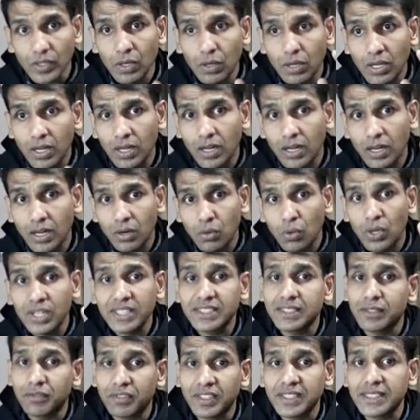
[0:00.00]
uh, what is
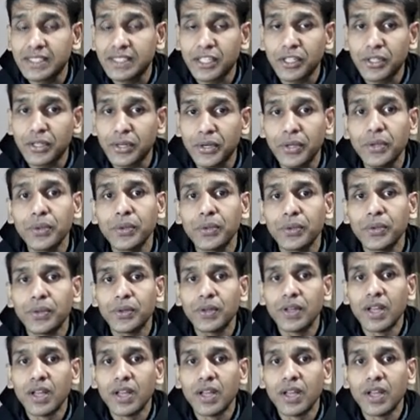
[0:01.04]
the first thing to do?